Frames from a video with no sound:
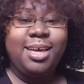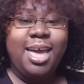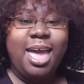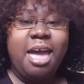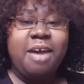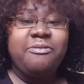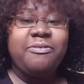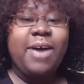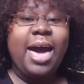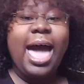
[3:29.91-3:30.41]

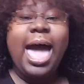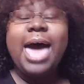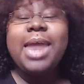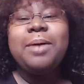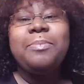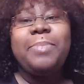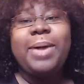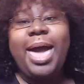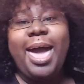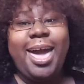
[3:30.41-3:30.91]
If I
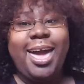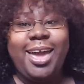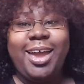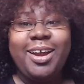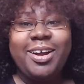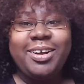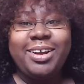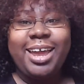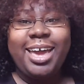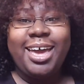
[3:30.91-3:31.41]
had a bad
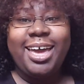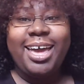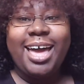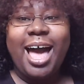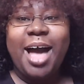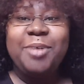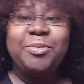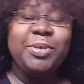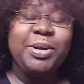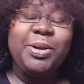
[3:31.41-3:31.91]
hair day,
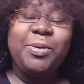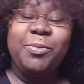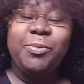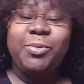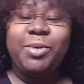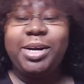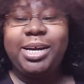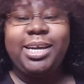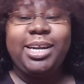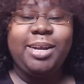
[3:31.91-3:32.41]
I wouldn't
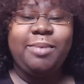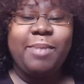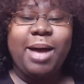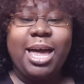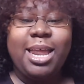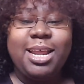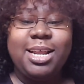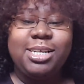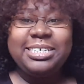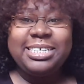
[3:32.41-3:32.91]
want
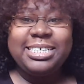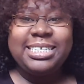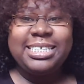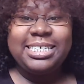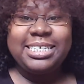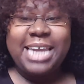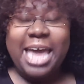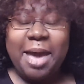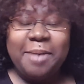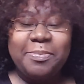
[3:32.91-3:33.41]
anybody to just
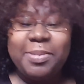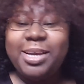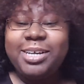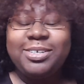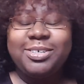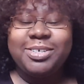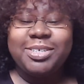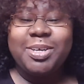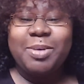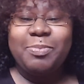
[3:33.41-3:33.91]
snap
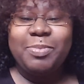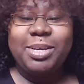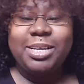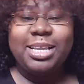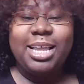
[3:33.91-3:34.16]
pictures of me.